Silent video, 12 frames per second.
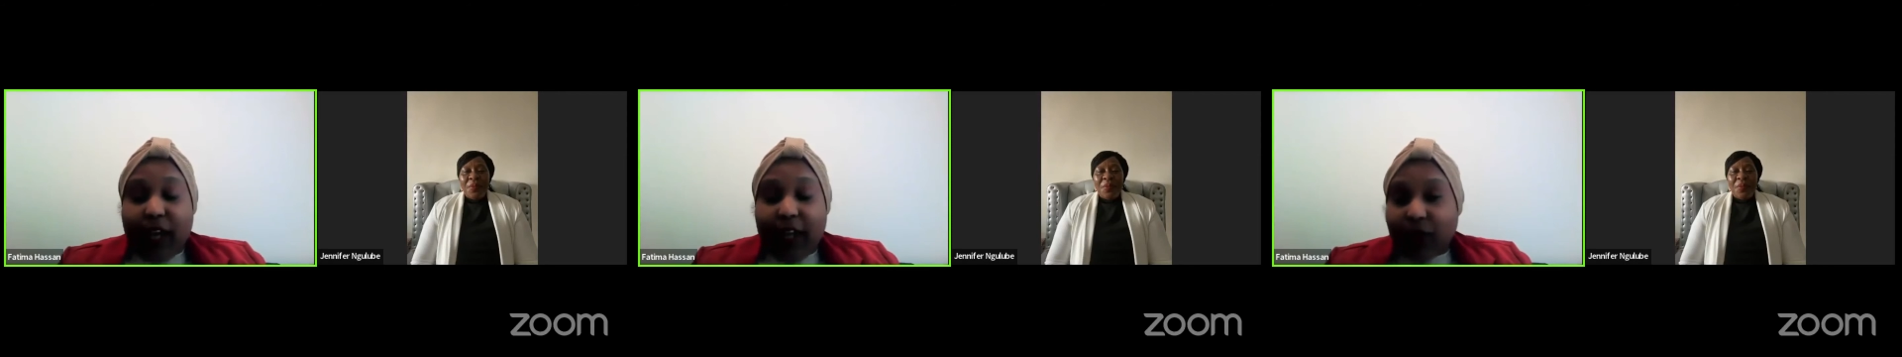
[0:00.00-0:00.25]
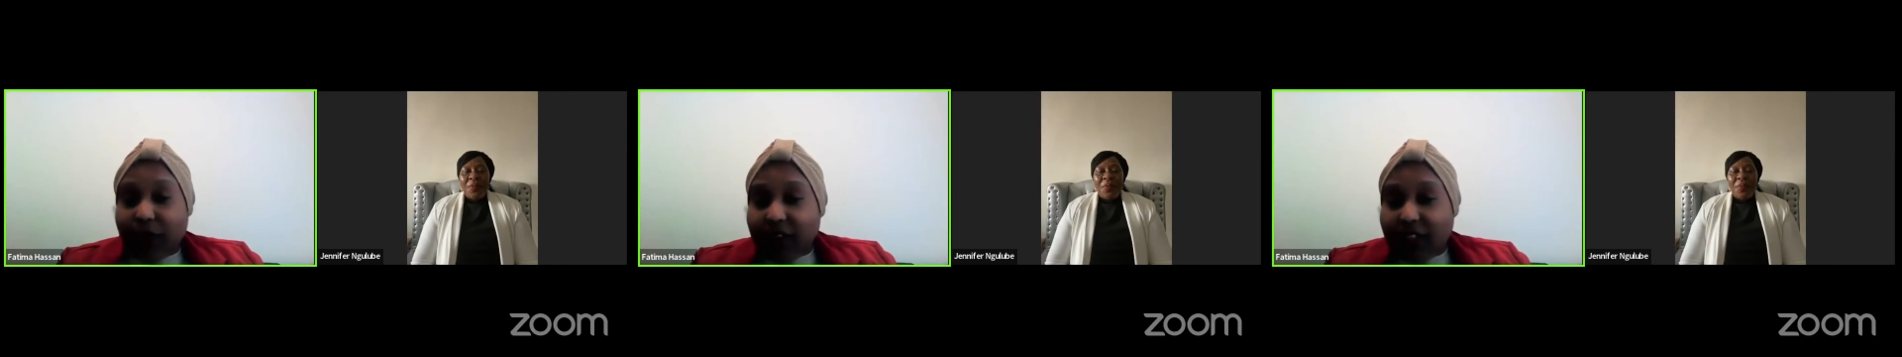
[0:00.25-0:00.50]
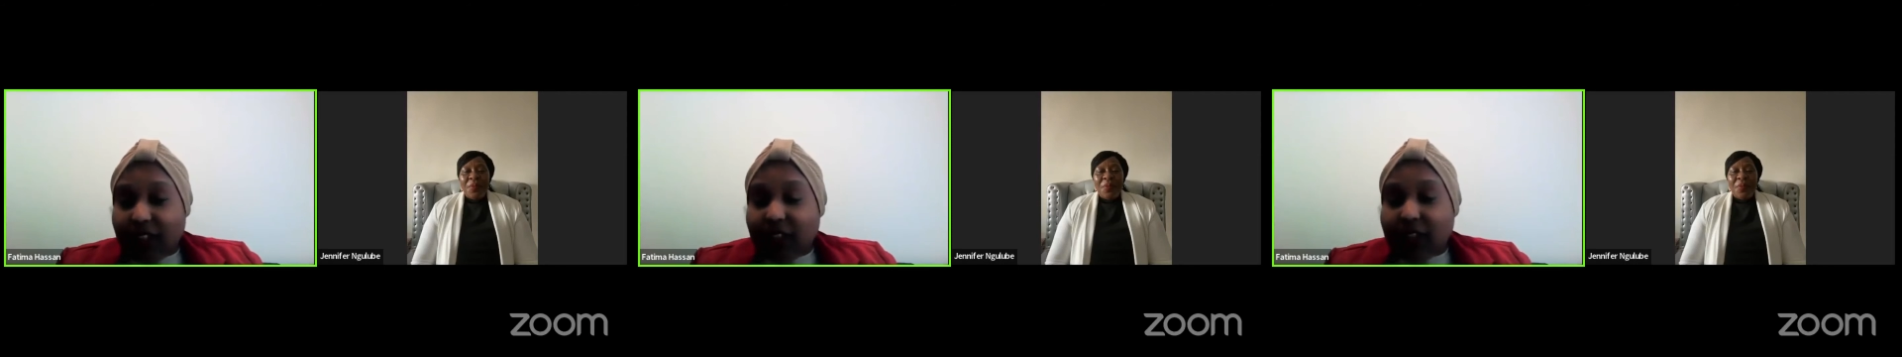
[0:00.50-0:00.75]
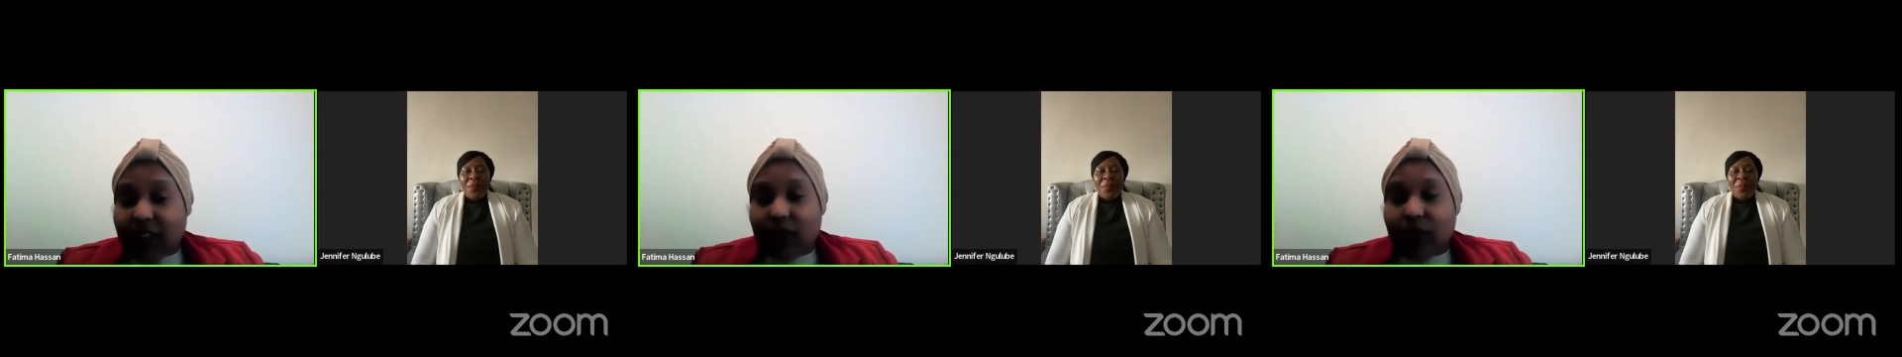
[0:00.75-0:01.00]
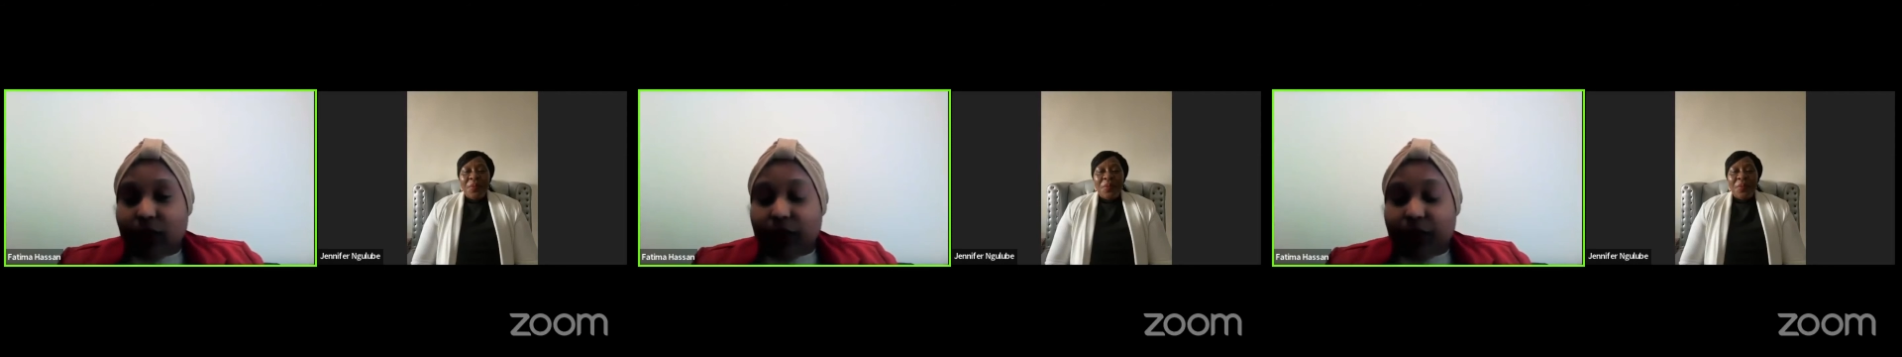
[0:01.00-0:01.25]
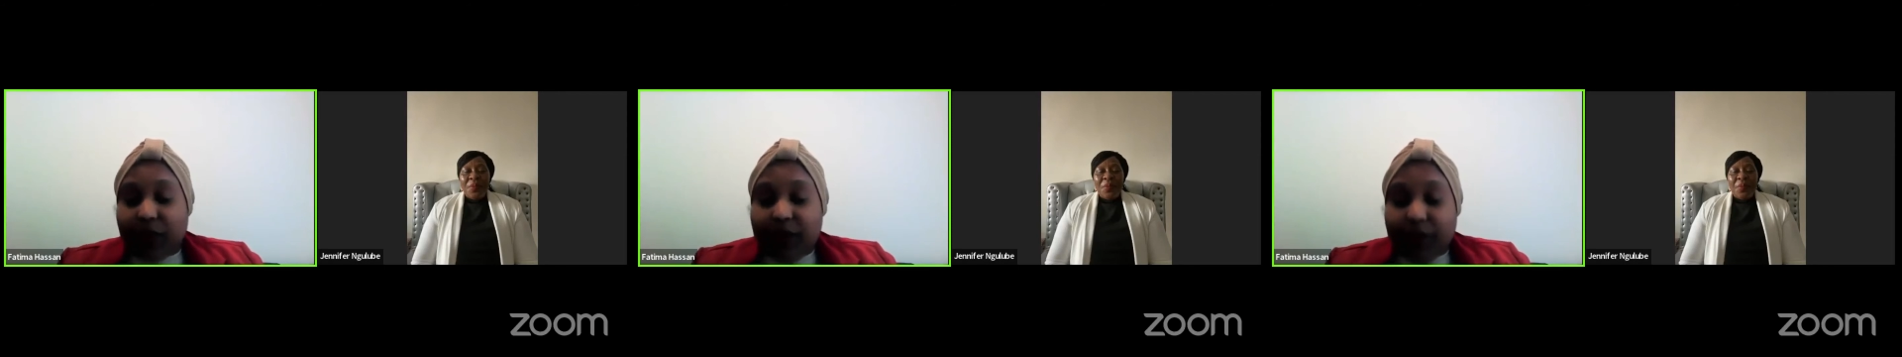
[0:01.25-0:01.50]
I don't think there's a lot
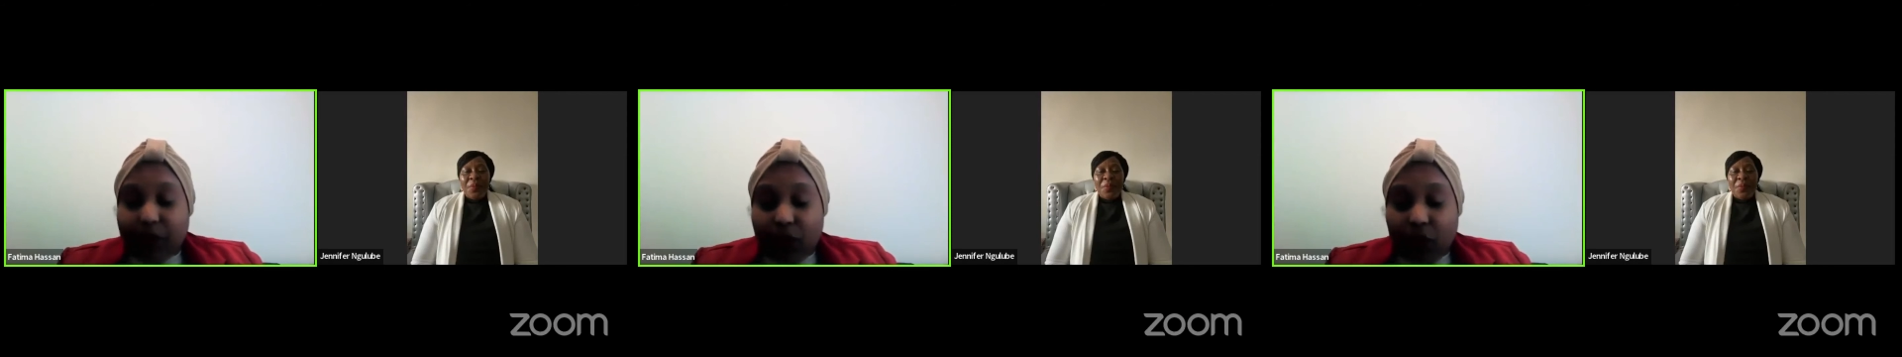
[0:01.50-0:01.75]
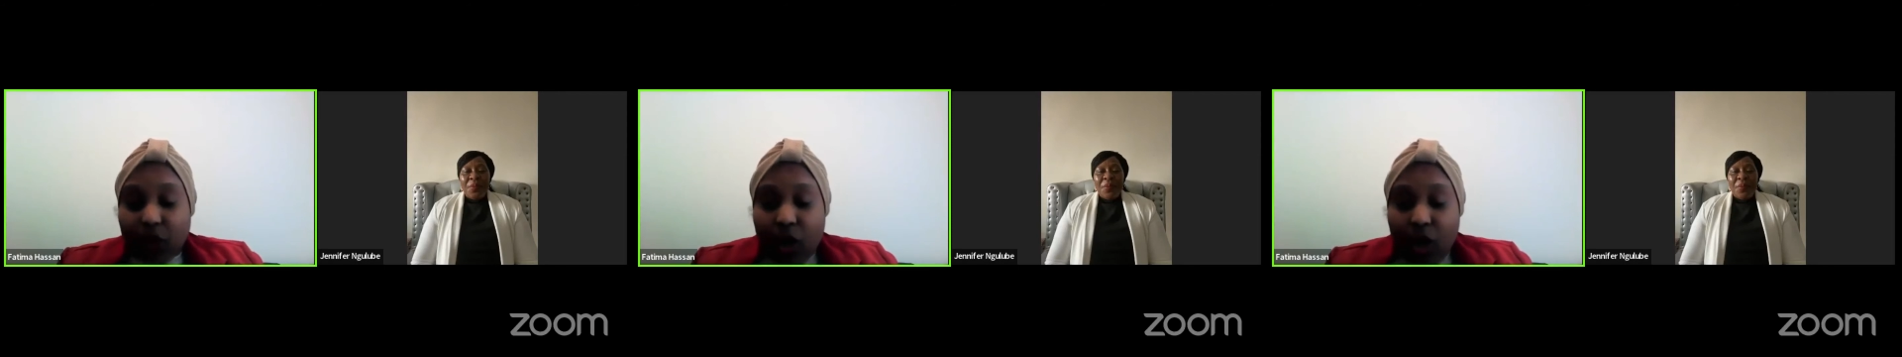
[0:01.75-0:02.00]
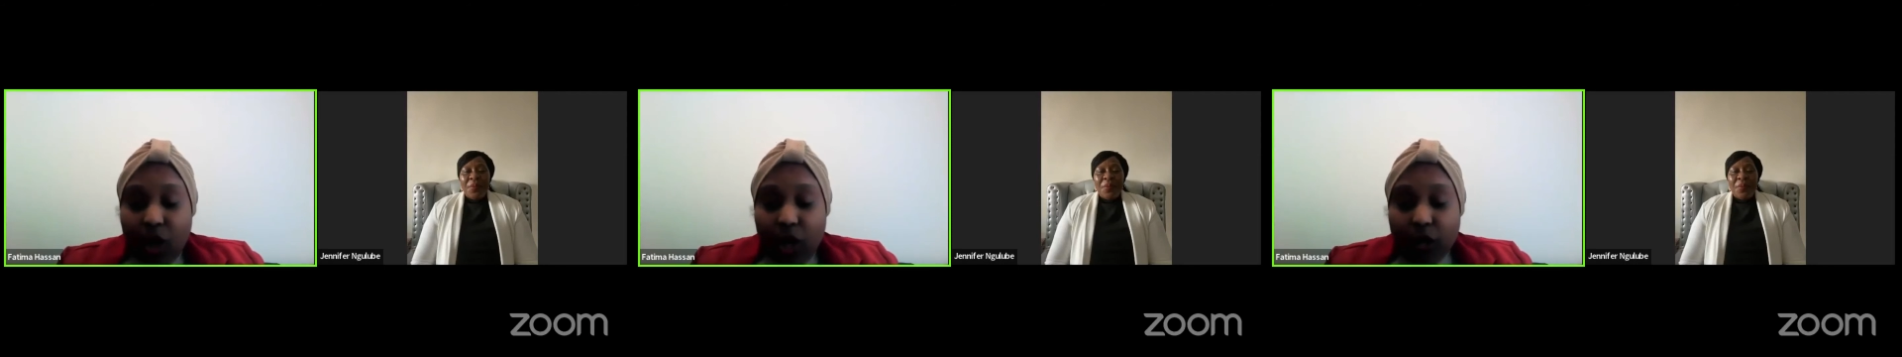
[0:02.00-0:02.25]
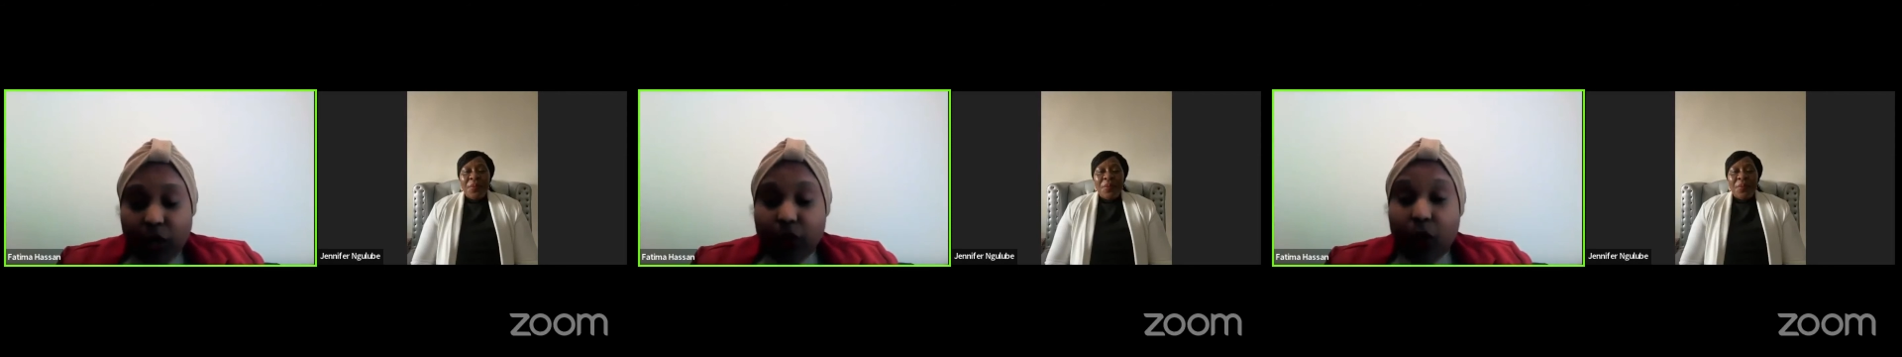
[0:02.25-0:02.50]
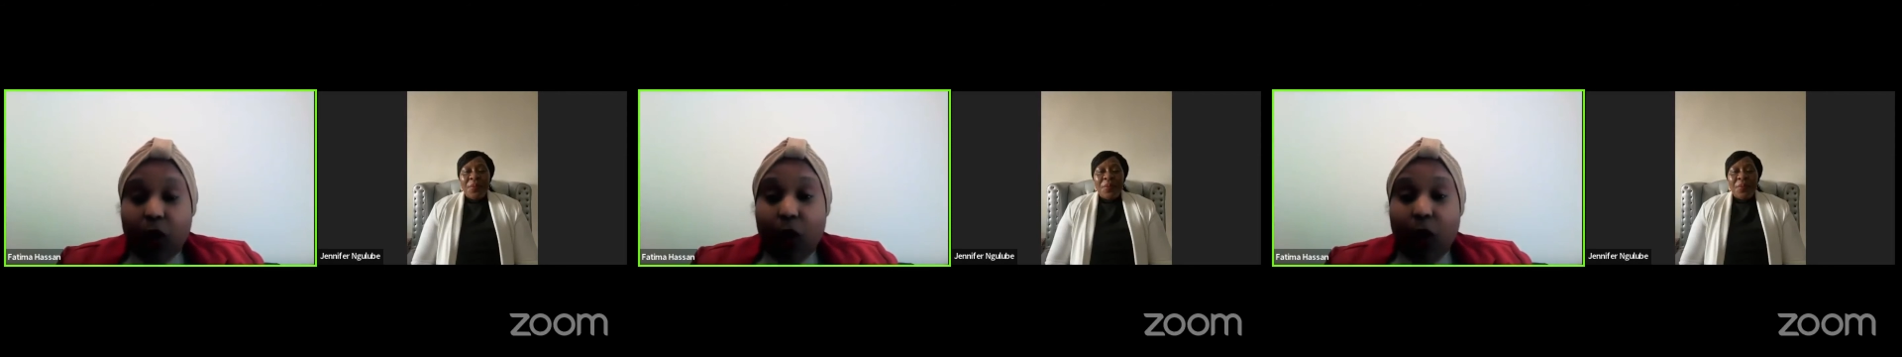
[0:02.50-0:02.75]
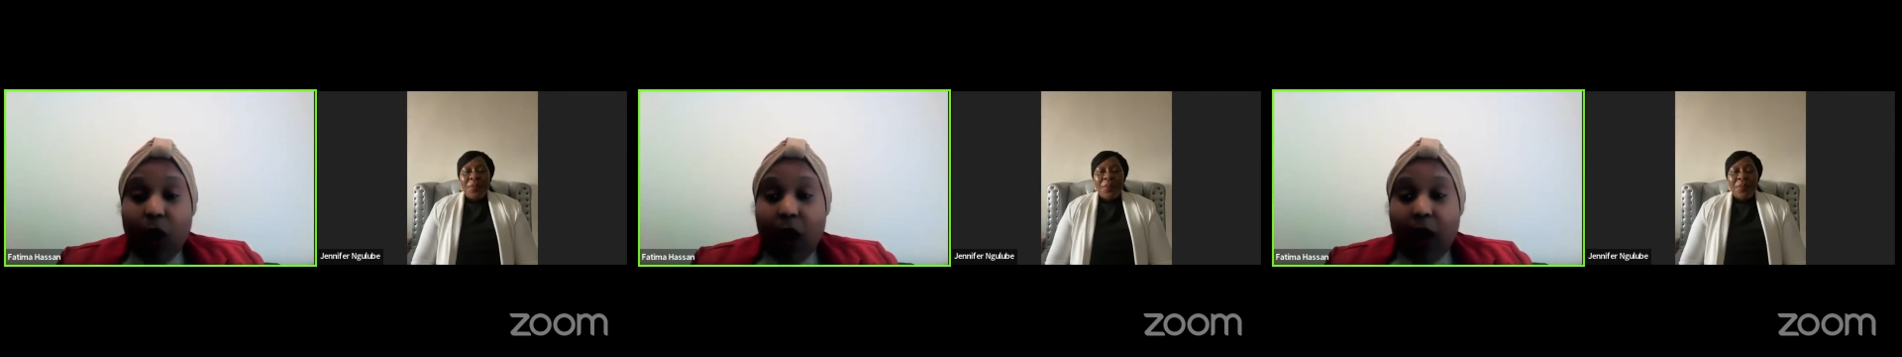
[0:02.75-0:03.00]
of people
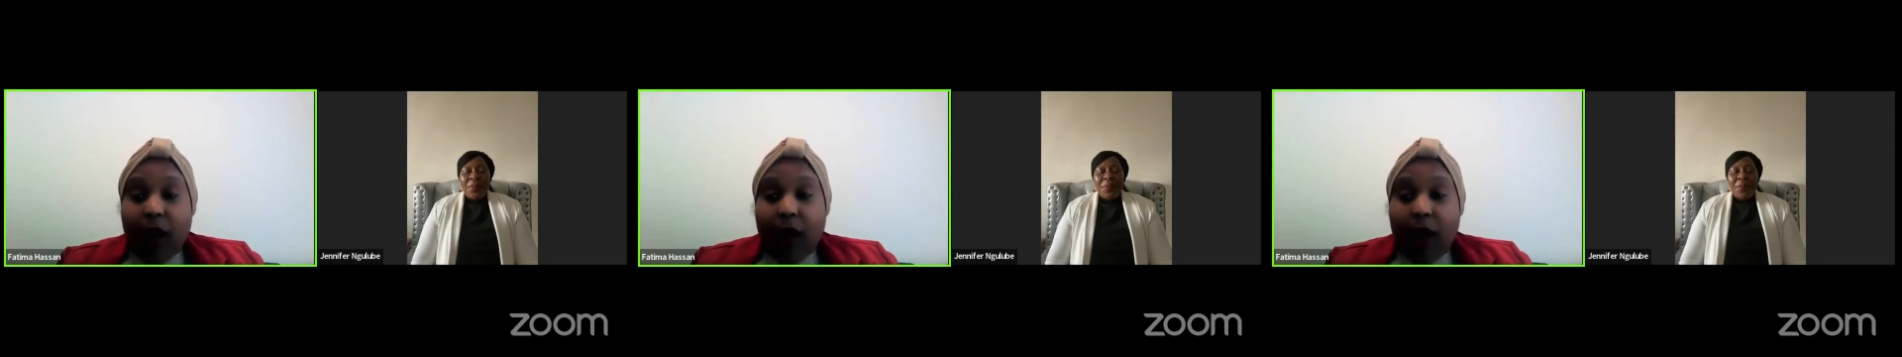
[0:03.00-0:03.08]
know